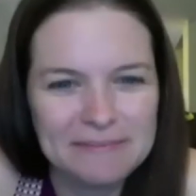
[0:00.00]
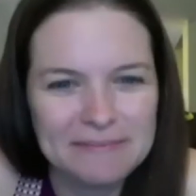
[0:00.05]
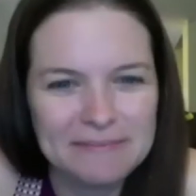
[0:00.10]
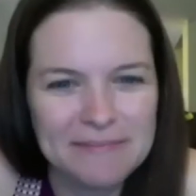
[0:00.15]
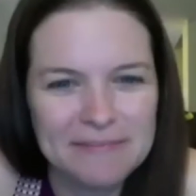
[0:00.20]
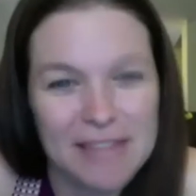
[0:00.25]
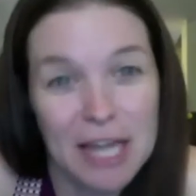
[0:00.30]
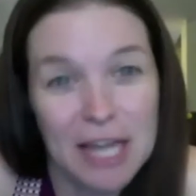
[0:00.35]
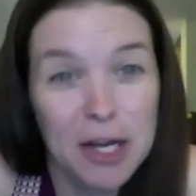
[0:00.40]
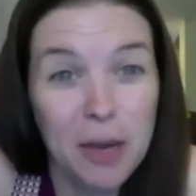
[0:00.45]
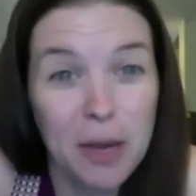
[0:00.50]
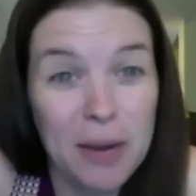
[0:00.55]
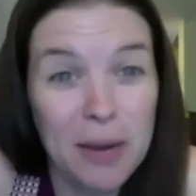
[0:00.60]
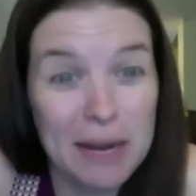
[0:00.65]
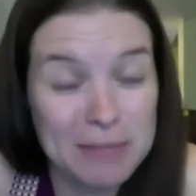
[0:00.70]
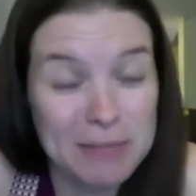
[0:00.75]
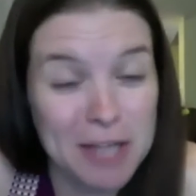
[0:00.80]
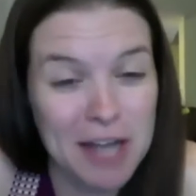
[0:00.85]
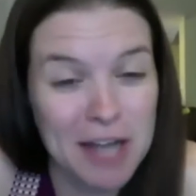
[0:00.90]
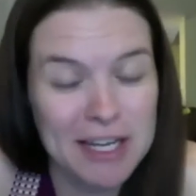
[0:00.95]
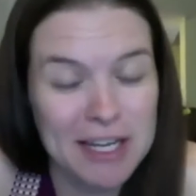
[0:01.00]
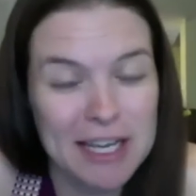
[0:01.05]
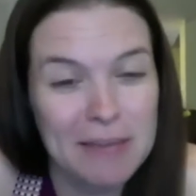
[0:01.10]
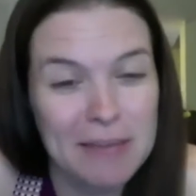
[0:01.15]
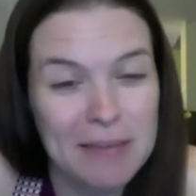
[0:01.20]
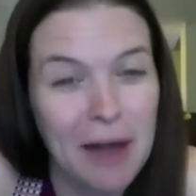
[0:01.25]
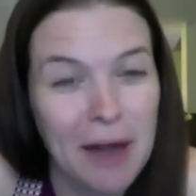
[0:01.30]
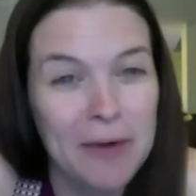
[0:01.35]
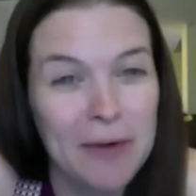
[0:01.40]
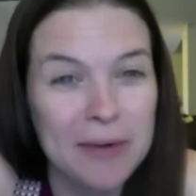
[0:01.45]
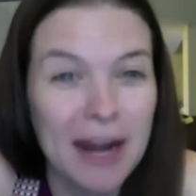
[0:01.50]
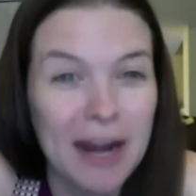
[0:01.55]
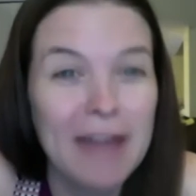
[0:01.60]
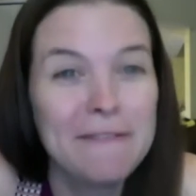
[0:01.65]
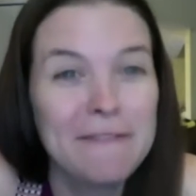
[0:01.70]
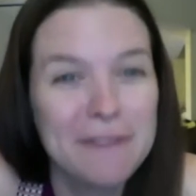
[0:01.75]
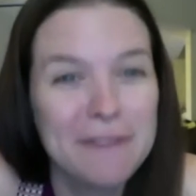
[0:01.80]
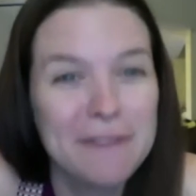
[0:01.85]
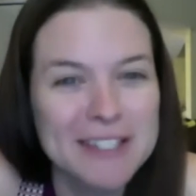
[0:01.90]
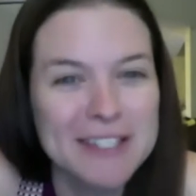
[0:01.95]
they know what I'm talking about. When I
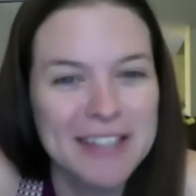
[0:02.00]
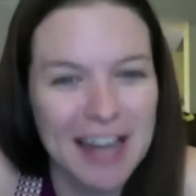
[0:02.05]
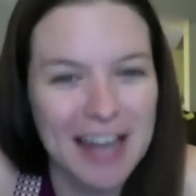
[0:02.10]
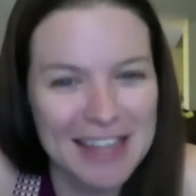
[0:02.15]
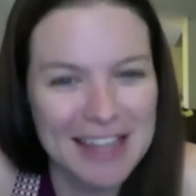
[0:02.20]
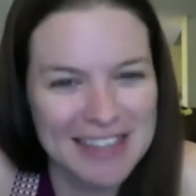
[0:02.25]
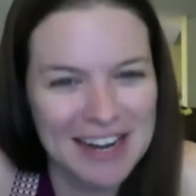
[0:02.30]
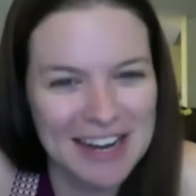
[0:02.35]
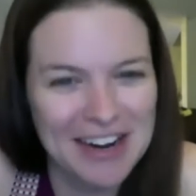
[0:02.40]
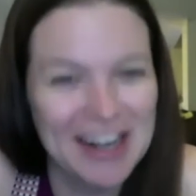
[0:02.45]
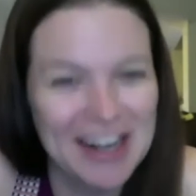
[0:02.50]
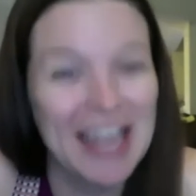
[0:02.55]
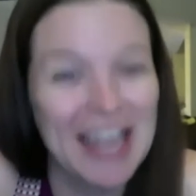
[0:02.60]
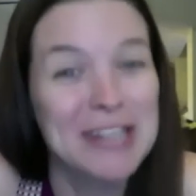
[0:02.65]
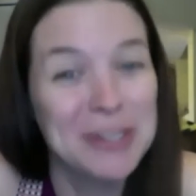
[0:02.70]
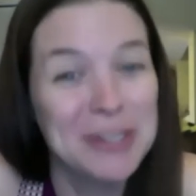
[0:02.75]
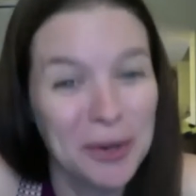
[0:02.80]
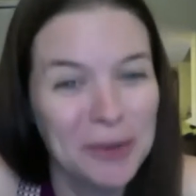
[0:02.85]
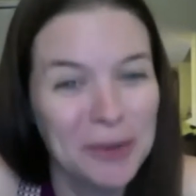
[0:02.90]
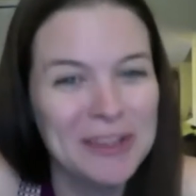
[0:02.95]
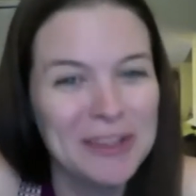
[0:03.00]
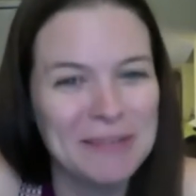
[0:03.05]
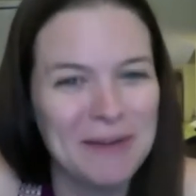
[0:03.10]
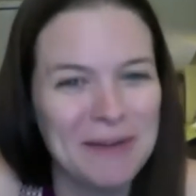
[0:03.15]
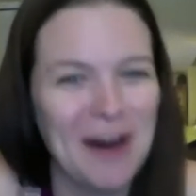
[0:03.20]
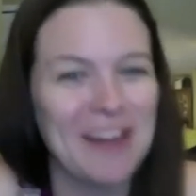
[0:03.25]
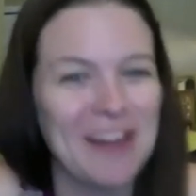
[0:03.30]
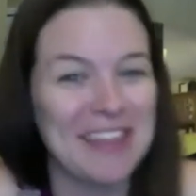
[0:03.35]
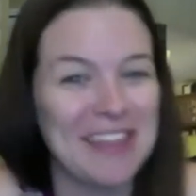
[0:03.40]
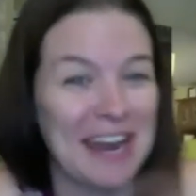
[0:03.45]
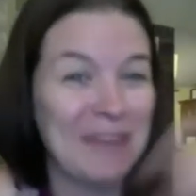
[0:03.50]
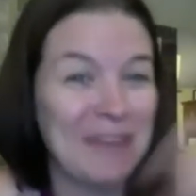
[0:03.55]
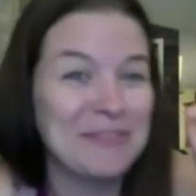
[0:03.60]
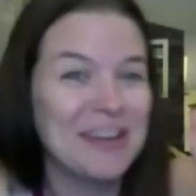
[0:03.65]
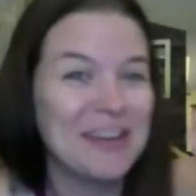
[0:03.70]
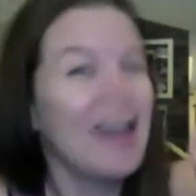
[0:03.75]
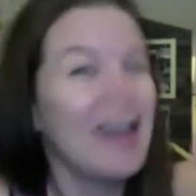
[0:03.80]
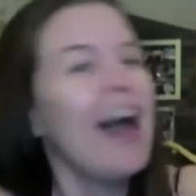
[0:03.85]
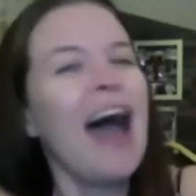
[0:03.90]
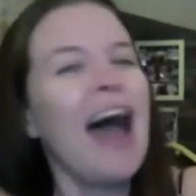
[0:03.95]
first got there and I told them all that I'm
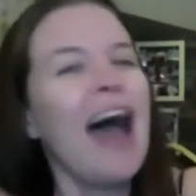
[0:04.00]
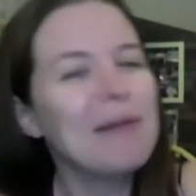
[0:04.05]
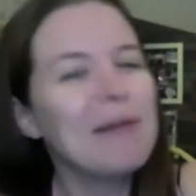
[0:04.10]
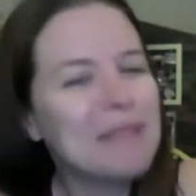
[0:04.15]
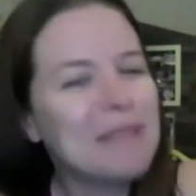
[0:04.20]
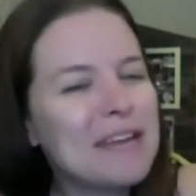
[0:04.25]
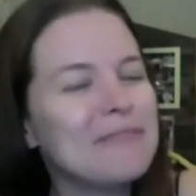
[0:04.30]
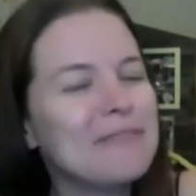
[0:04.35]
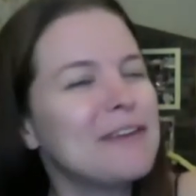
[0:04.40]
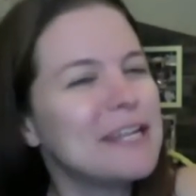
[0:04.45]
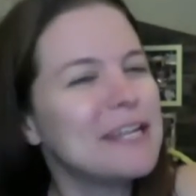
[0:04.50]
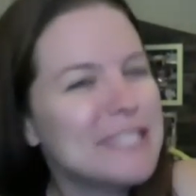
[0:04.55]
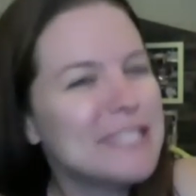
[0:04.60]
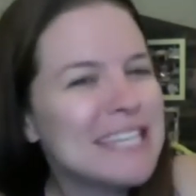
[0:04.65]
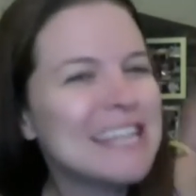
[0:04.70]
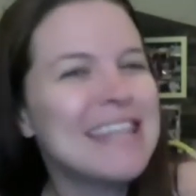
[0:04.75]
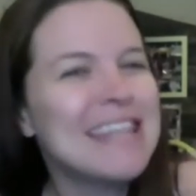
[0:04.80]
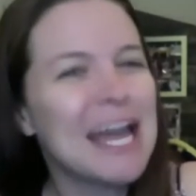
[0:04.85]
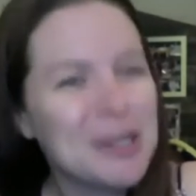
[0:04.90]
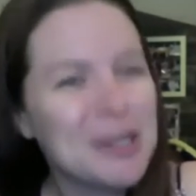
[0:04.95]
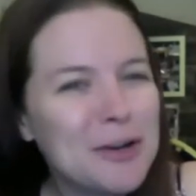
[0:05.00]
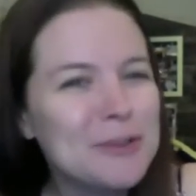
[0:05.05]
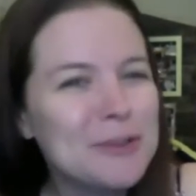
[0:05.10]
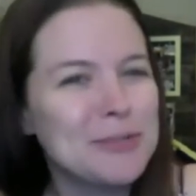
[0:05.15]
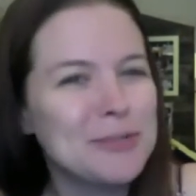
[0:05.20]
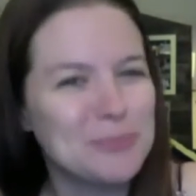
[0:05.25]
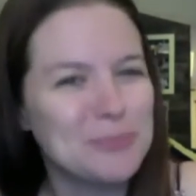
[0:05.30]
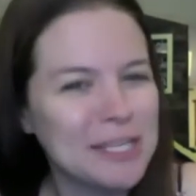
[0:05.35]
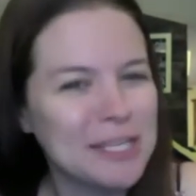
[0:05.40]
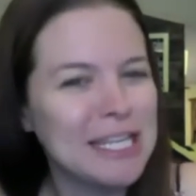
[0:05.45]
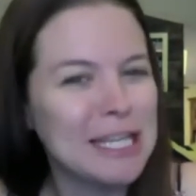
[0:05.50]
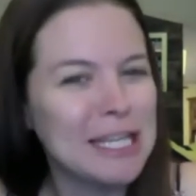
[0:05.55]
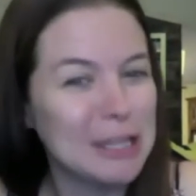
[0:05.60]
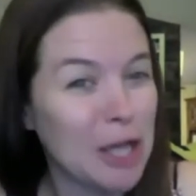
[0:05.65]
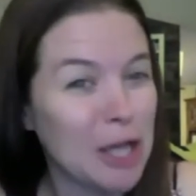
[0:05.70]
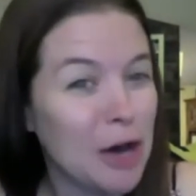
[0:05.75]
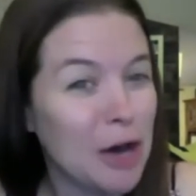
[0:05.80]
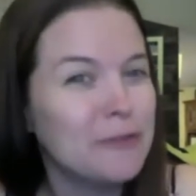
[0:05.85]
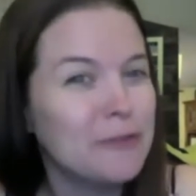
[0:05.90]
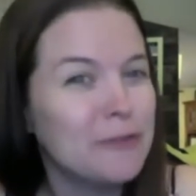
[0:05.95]
like, friends, that goes really
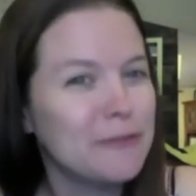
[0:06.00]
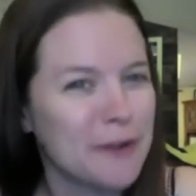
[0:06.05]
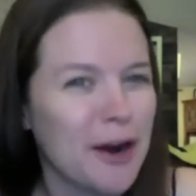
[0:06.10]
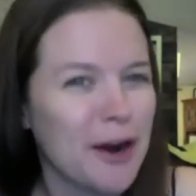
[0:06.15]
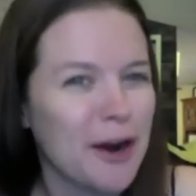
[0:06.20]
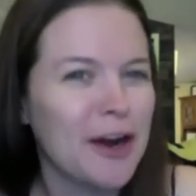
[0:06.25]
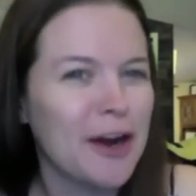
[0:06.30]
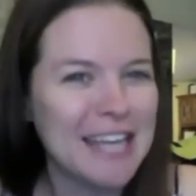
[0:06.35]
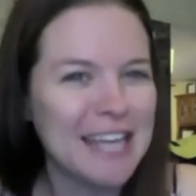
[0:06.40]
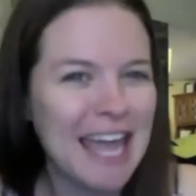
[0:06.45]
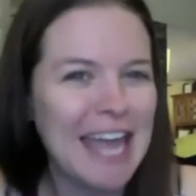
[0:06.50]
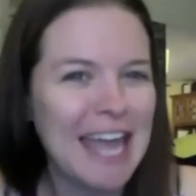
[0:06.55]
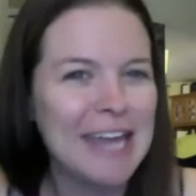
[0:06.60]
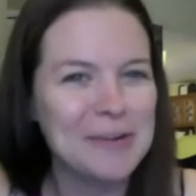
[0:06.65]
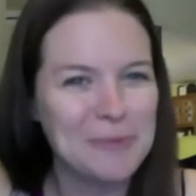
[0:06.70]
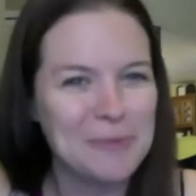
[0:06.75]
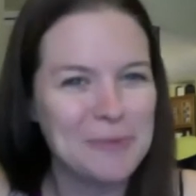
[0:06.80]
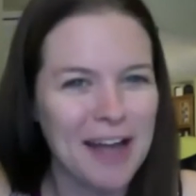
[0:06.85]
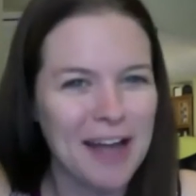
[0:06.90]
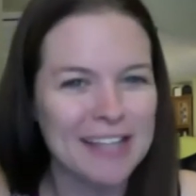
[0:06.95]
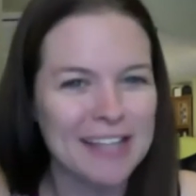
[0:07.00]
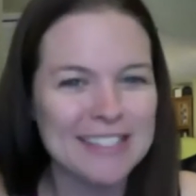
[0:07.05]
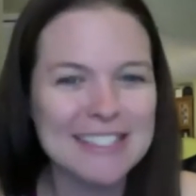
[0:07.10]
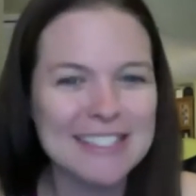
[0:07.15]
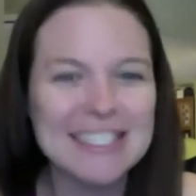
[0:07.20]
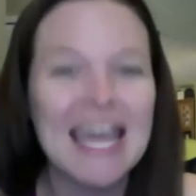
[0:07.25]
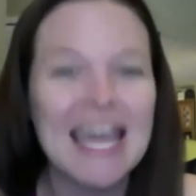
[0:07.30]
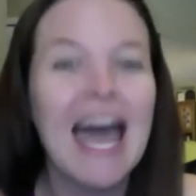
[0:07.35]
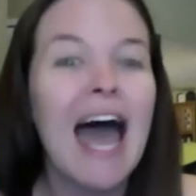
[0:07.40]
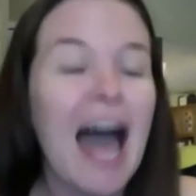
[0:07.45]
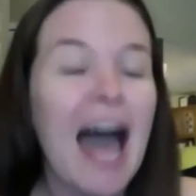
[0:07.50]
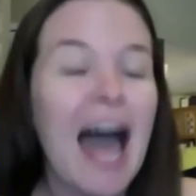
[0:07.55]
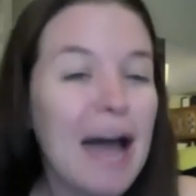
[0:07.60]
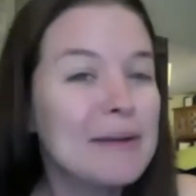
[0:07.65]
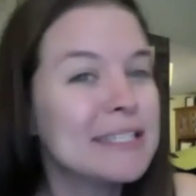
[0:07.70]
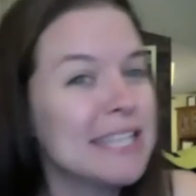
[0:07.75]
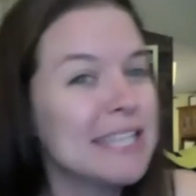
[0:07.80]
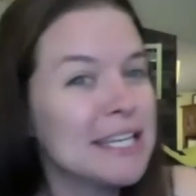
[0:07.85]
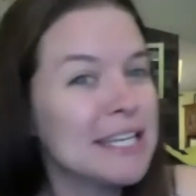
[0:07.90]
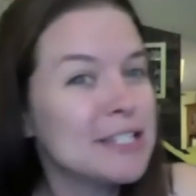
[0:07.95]
low for our K and ones. I was
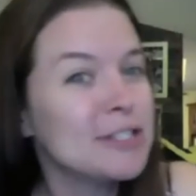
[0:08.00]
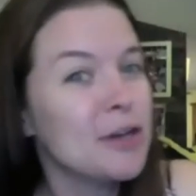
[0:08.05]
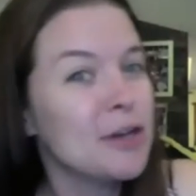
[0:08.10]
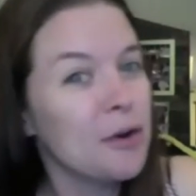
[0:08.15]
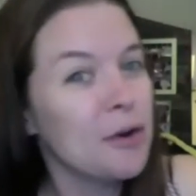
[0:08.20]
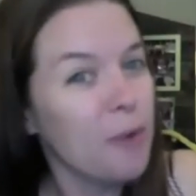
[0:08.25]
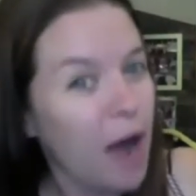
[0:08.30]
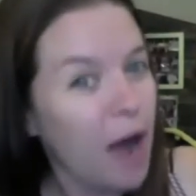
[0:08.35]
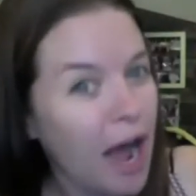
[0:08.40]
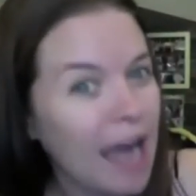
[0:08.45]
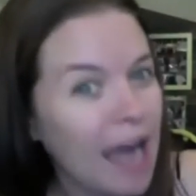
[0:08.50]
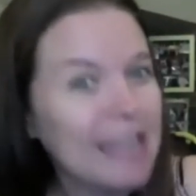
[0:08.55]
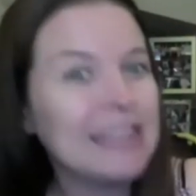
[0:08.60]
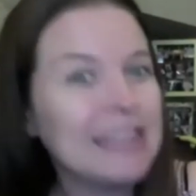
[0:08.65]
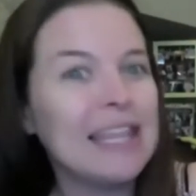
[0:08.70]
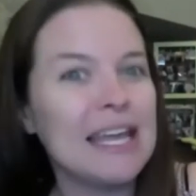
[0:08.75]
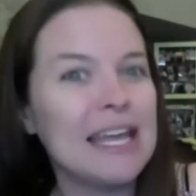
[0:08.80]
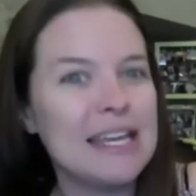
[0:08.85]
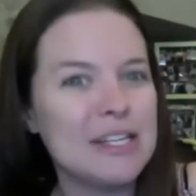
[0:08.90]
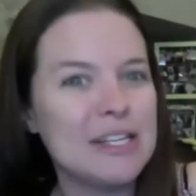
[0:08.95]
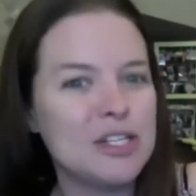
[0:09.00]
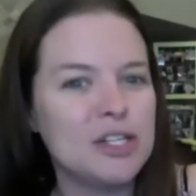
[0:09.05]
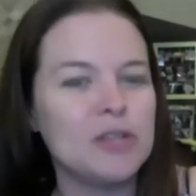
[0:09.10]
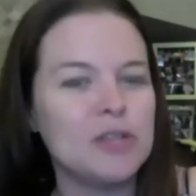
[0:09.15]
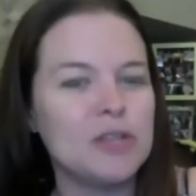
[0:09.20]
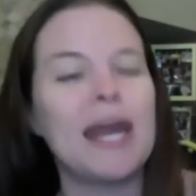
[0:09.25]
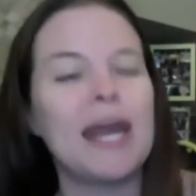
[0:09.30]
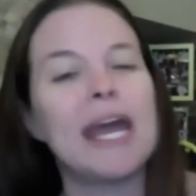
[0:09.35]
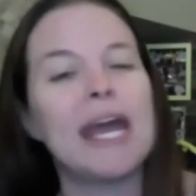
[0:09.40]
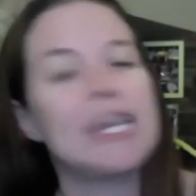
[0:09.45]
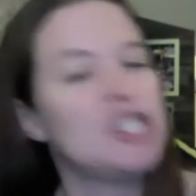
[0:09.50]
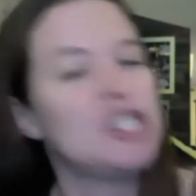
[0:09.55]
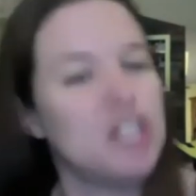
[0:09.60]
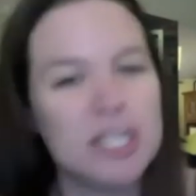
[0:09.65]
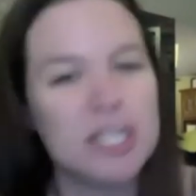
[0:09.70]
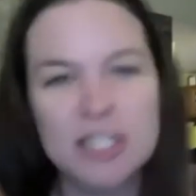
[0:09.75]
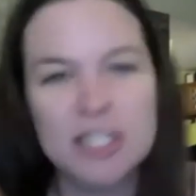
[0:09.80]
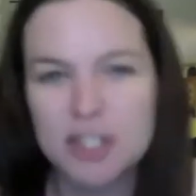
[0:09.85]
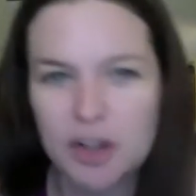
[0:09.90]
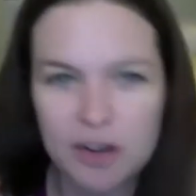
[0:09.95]
like, so I'd like to, and I just started.